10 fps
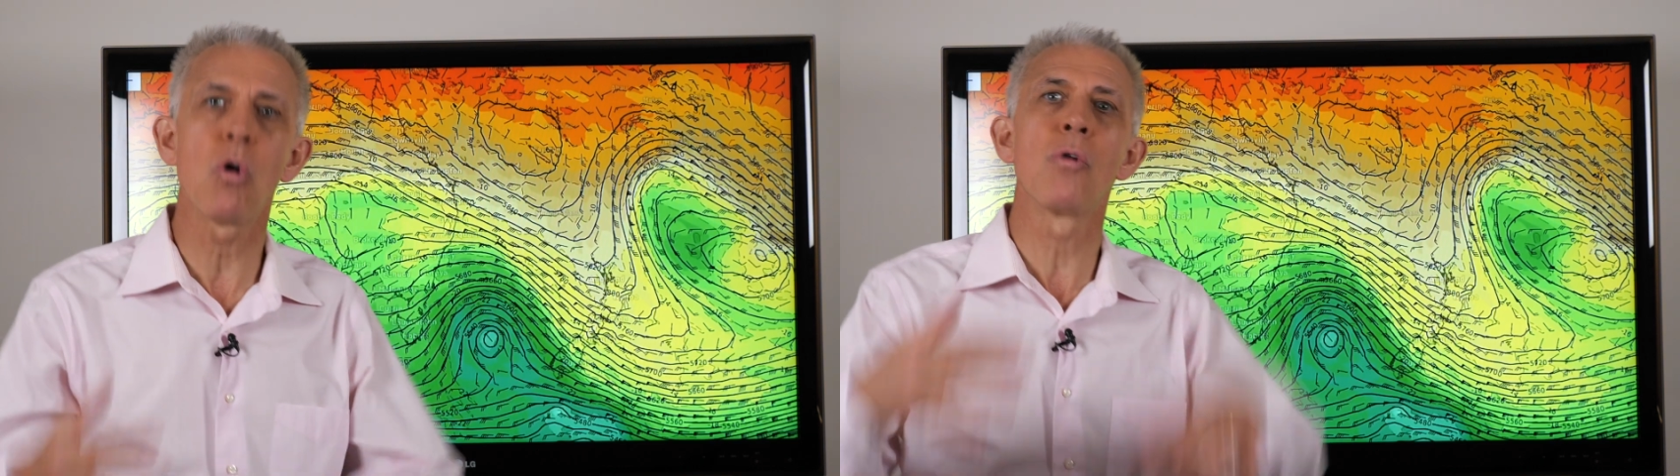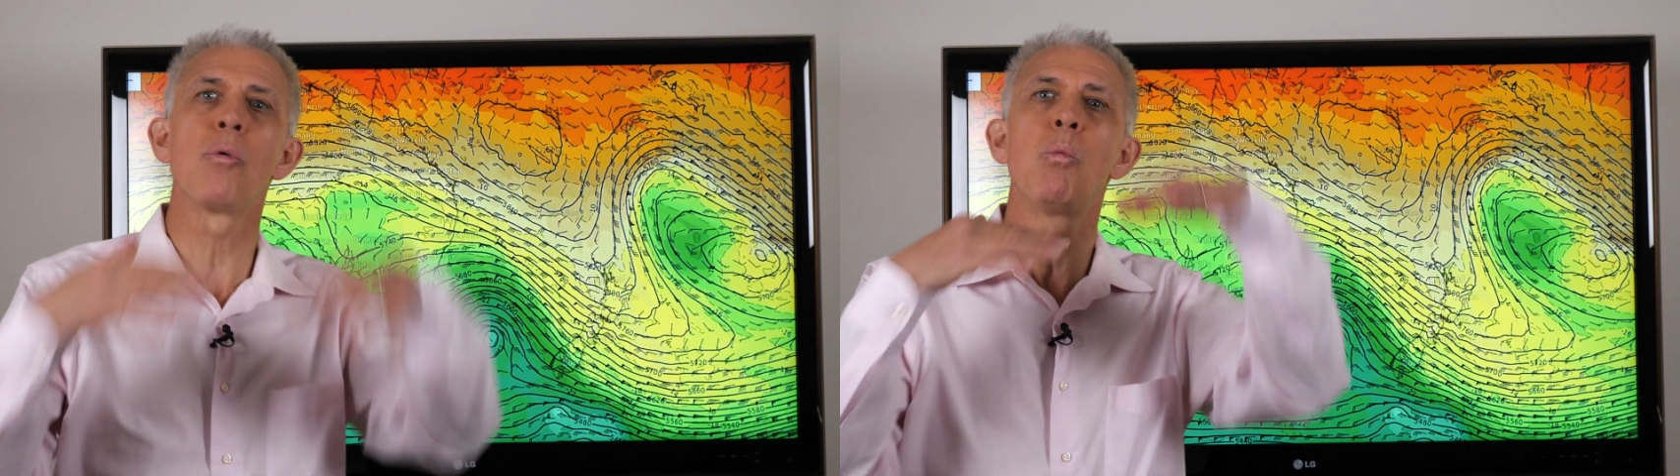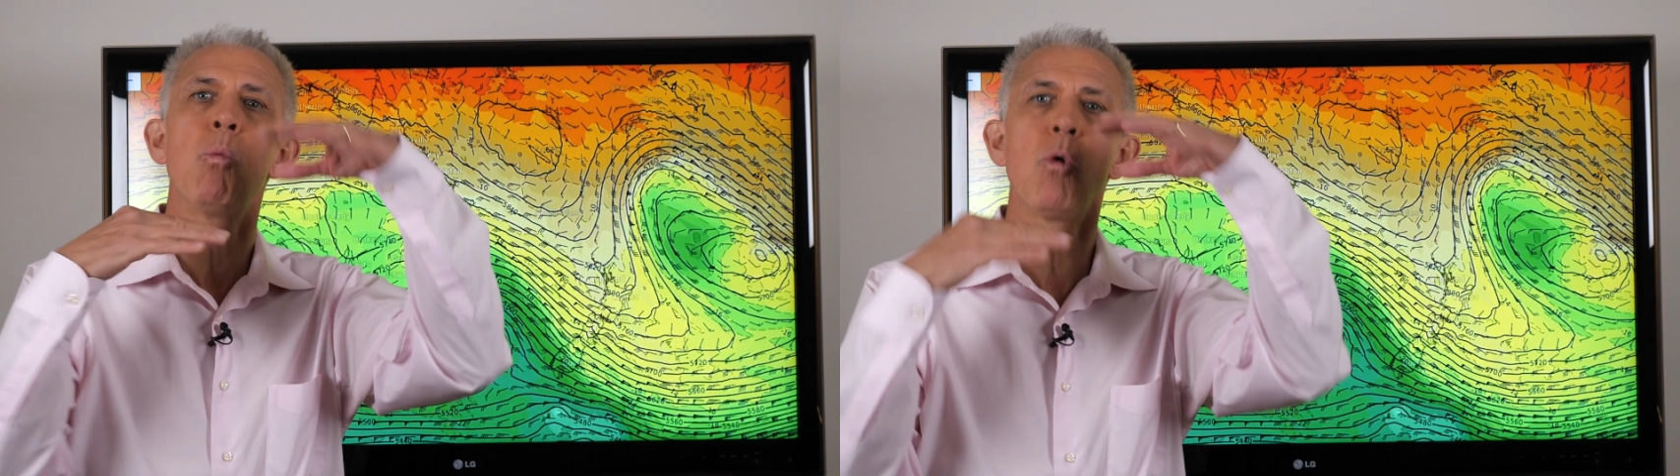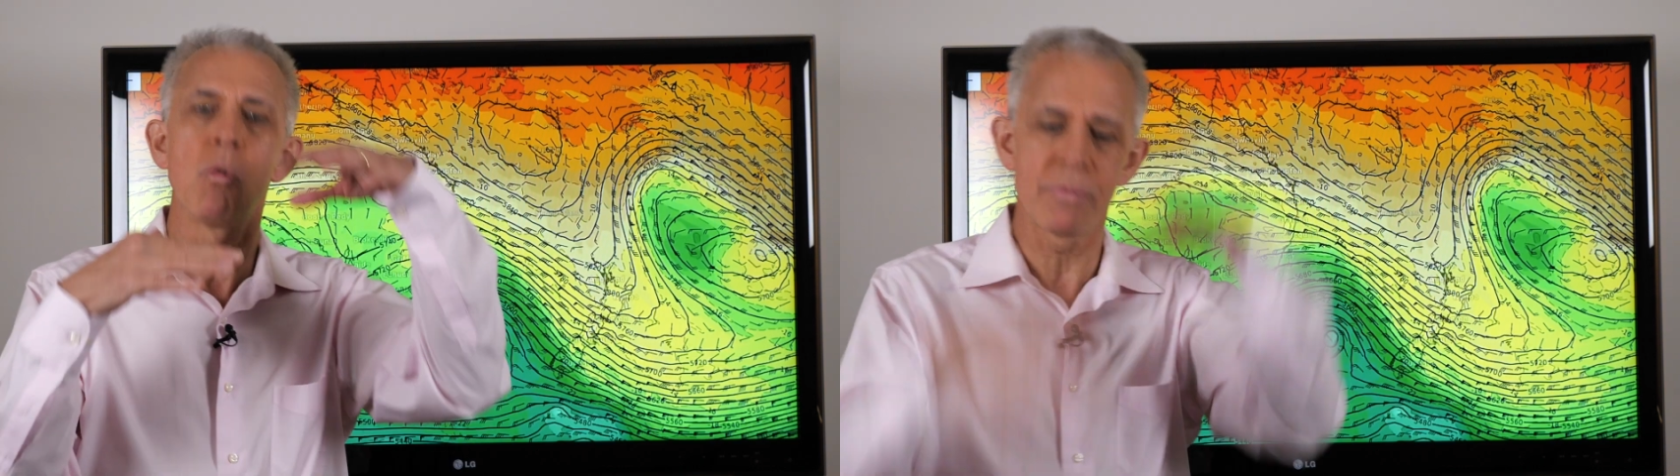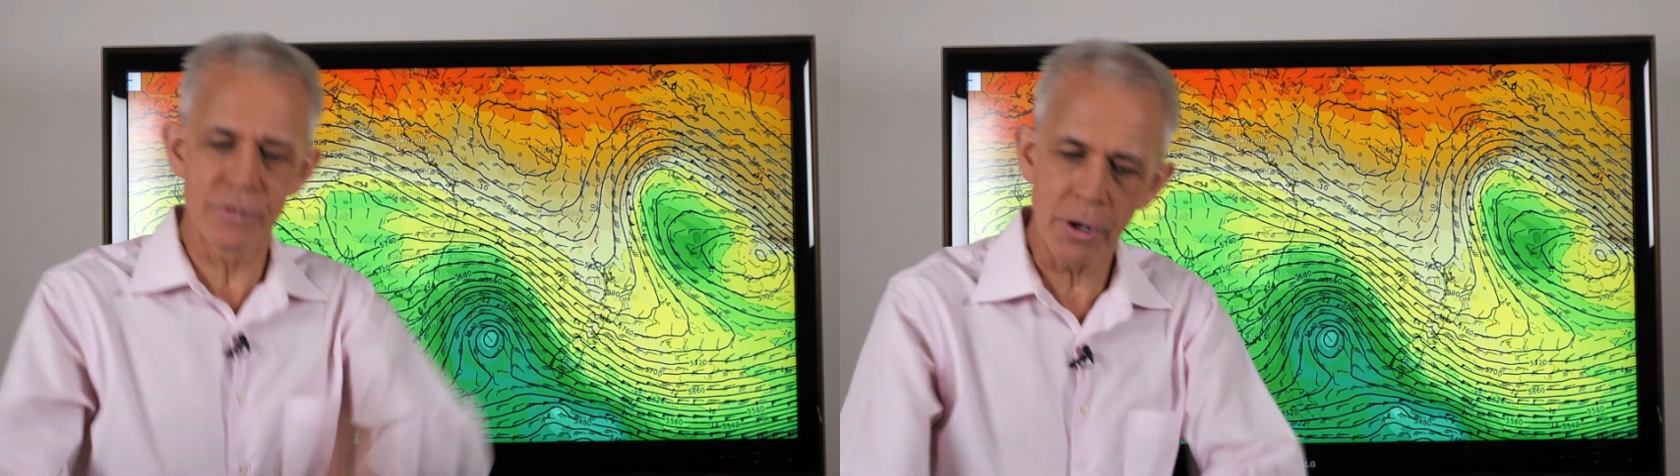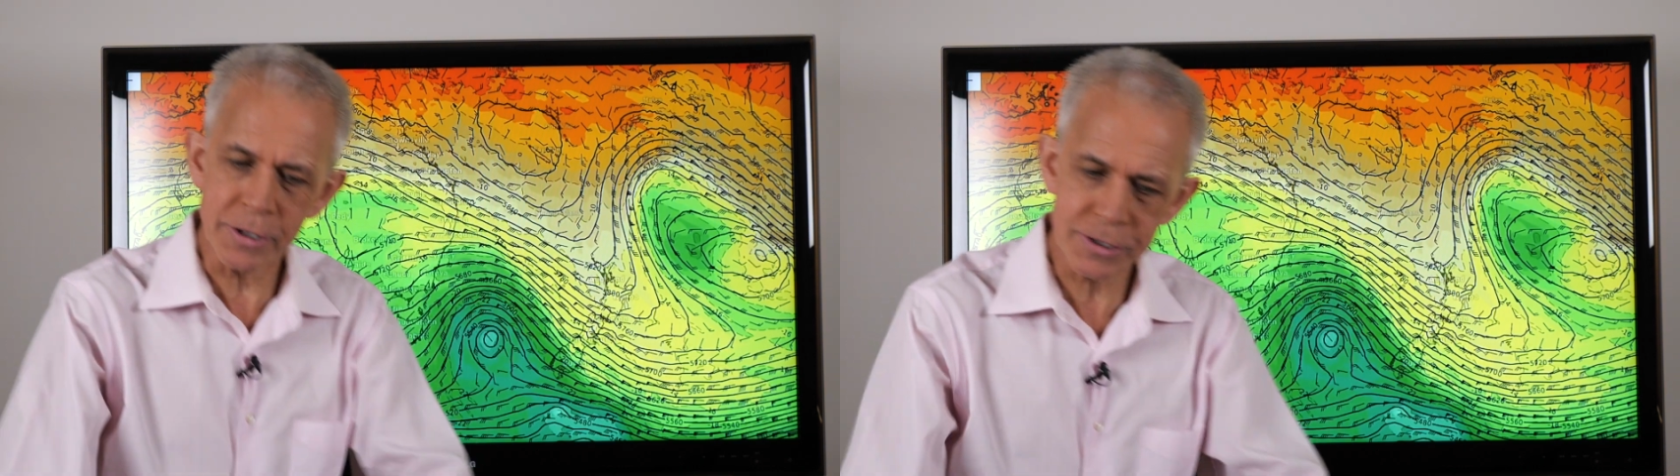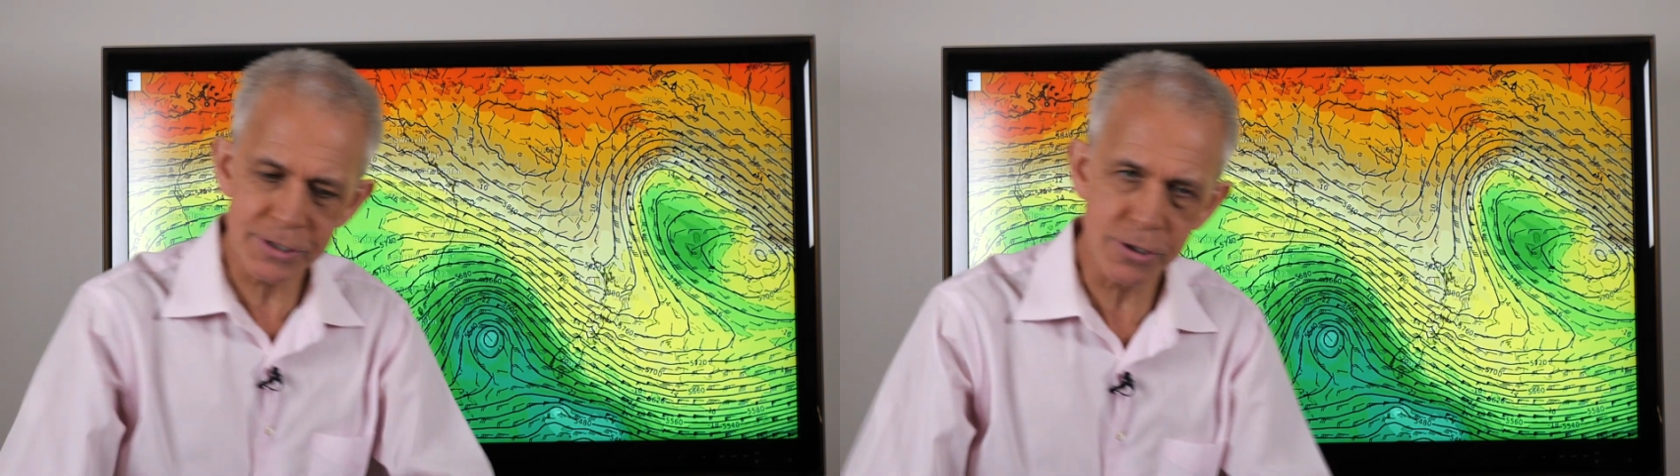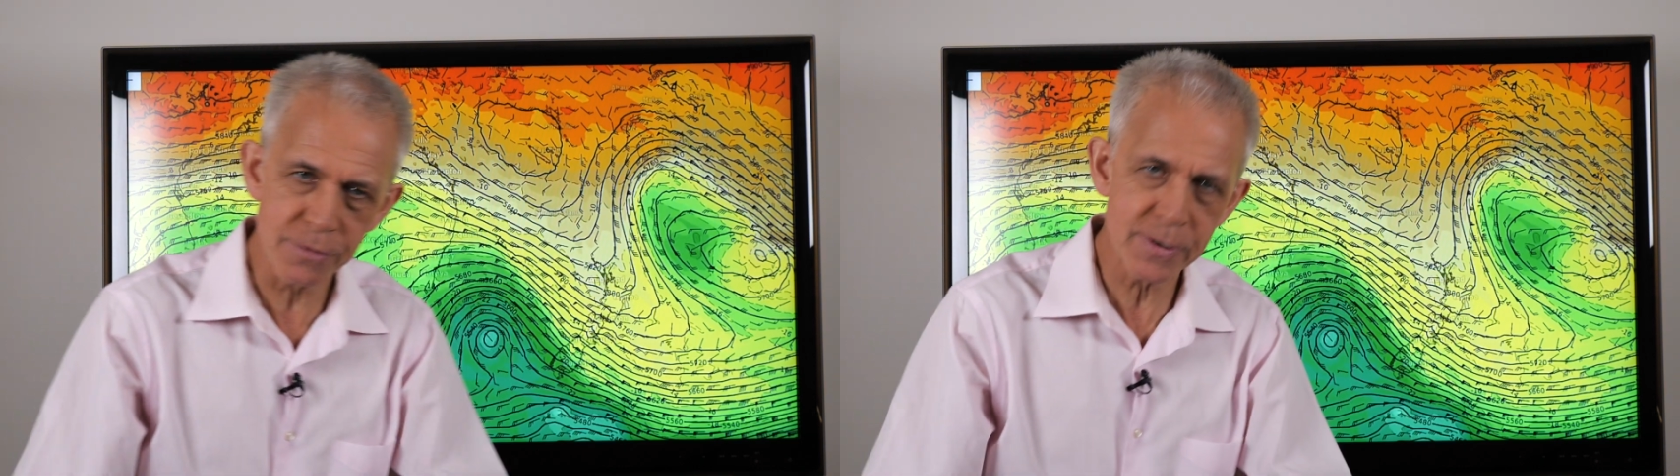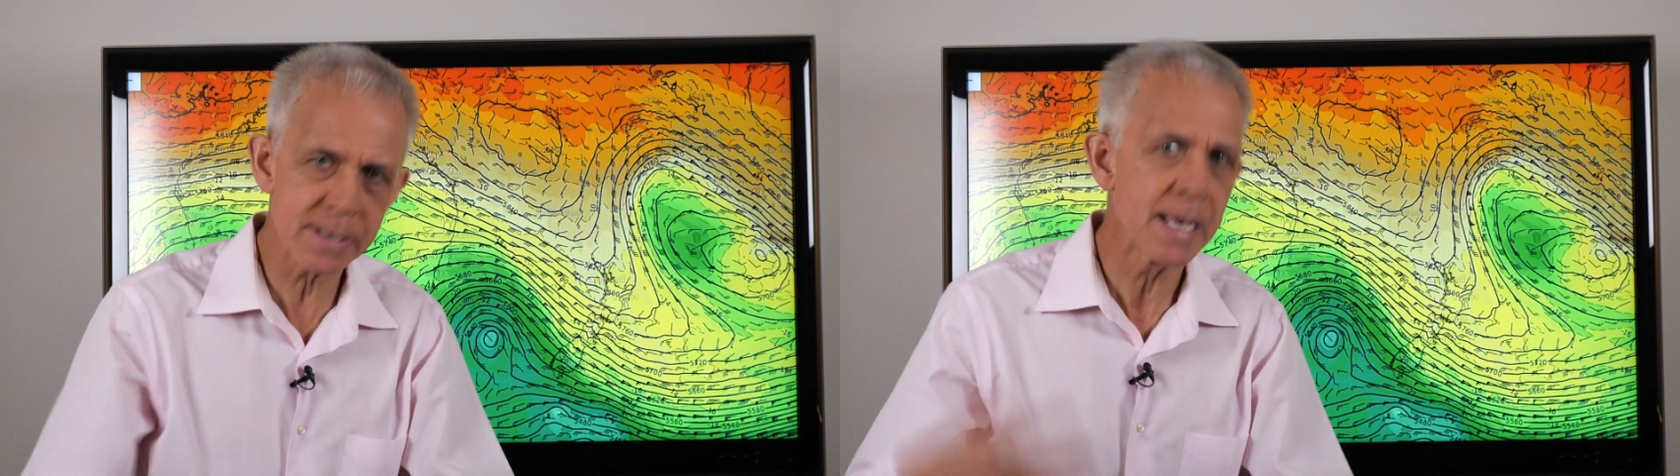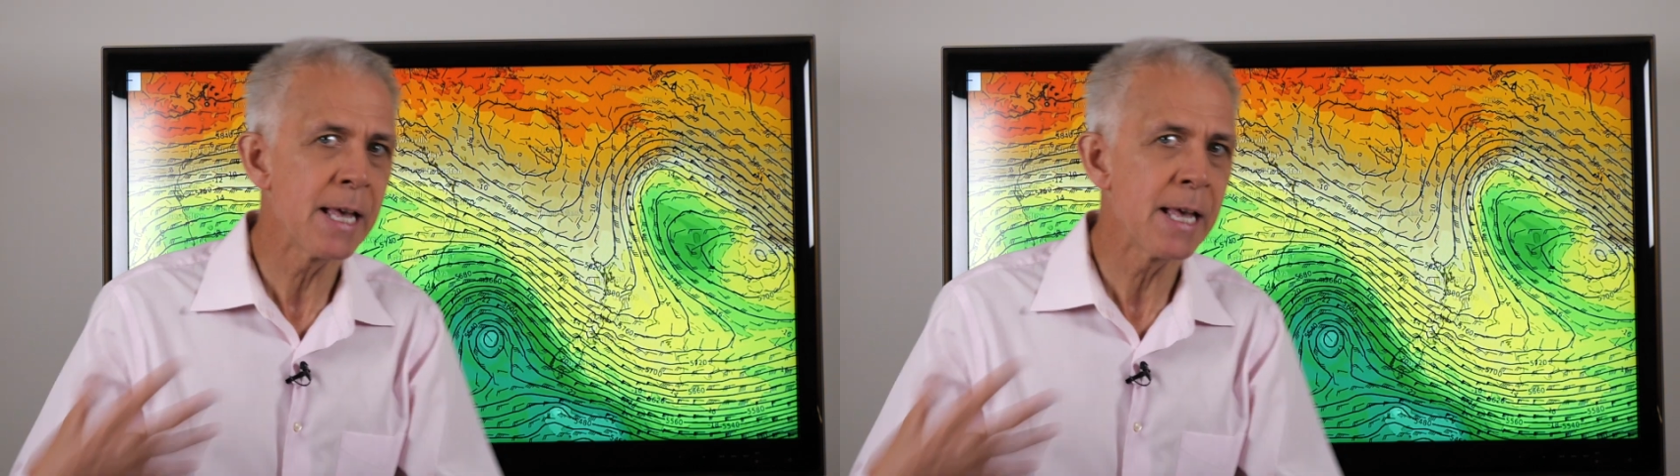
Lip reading: or the warmth, not at the surface,